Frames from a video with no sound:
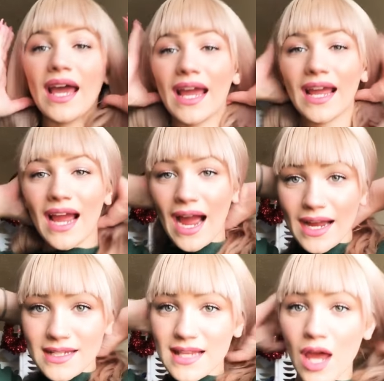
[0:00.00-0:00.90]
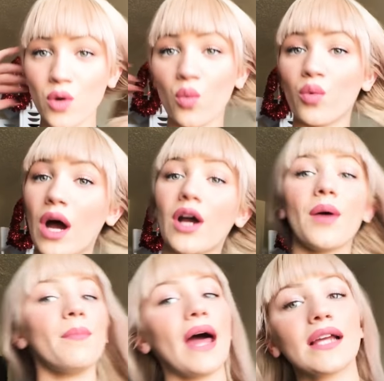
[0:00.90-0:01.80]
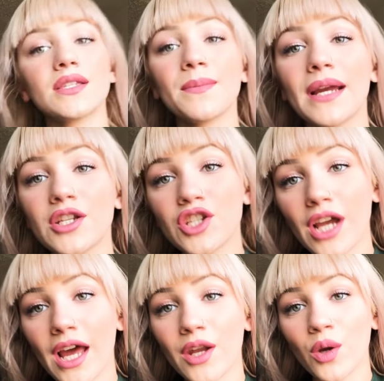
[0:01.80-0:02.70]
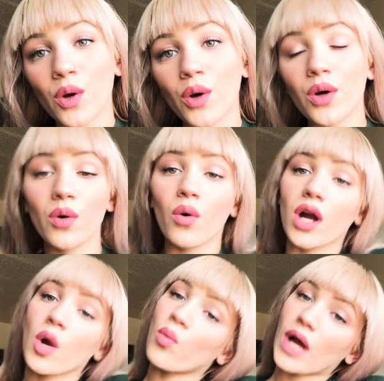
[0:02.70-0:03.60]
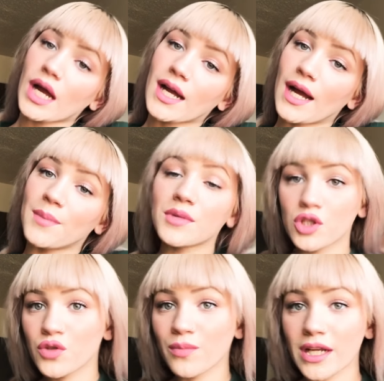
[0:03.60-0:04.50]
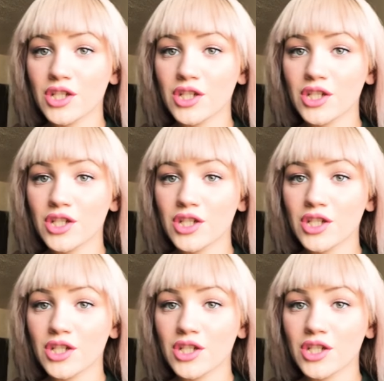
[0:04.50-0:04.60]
Hey guys and welcome back to my channel or welcome to my